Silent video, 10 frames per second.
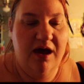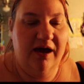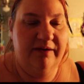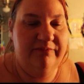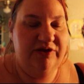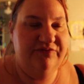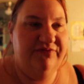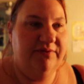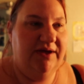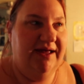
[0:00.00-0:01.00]
Um, you
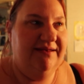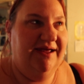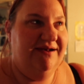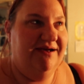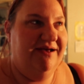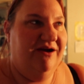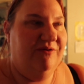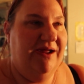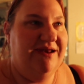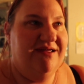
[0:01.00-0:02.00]
and then uh,
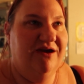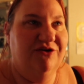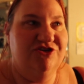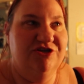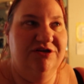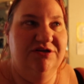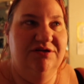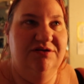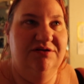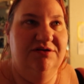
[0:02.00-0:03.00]
our main character